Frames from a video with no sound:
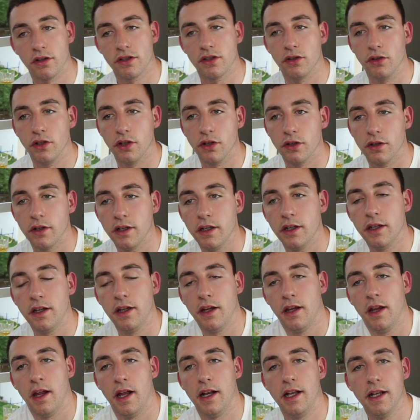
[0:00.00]
So
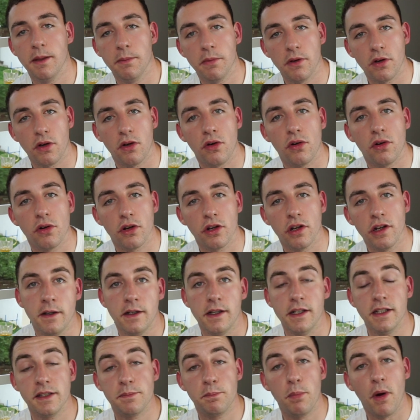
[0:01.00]
a limit order
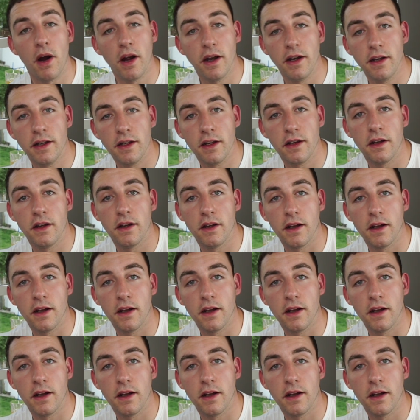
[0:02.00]
is buying